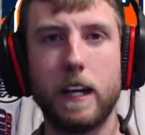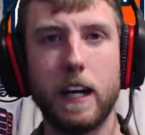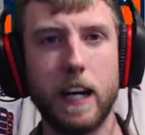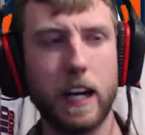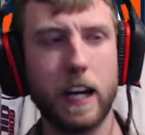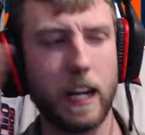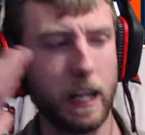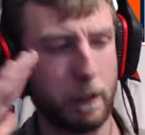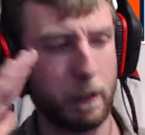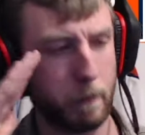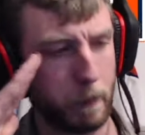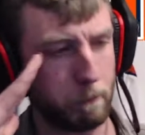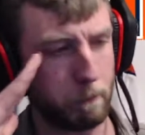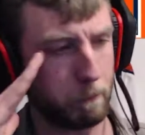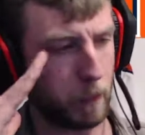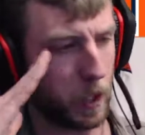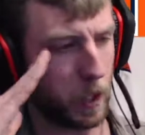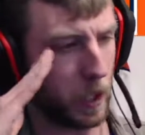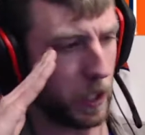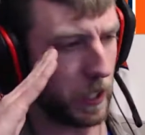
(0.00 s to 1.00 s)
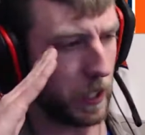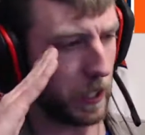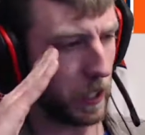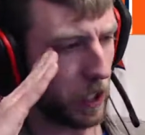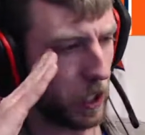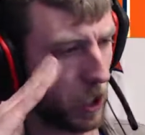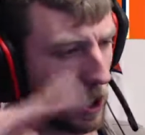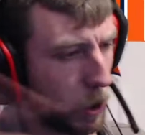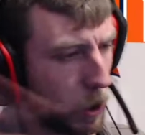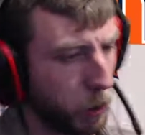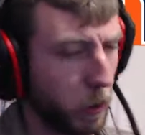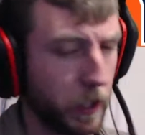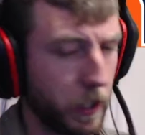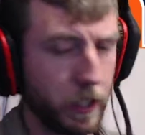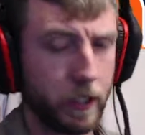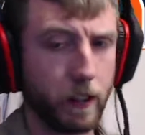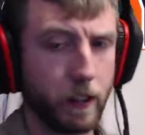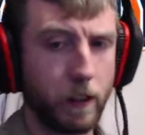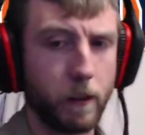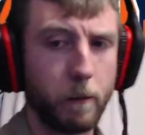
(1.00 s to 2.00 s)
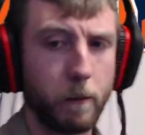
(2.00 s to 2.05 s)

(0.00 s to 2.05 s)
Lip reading: I am up on out of here.